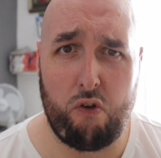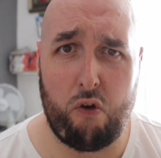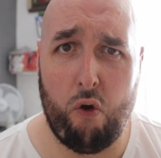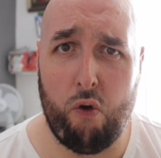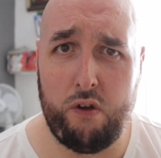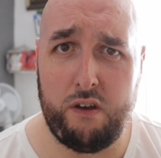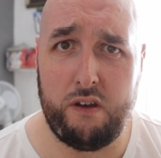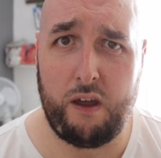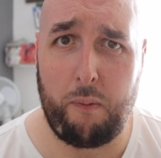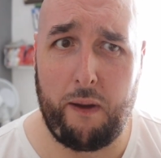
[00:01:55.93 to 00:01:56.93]
their
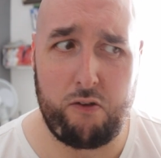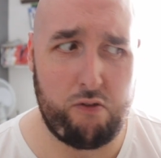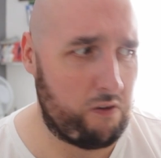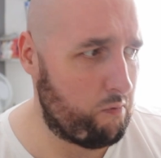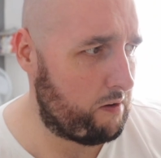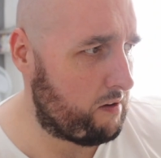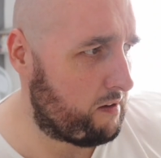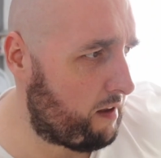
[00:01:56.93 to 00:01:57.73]
own type of batteries, which is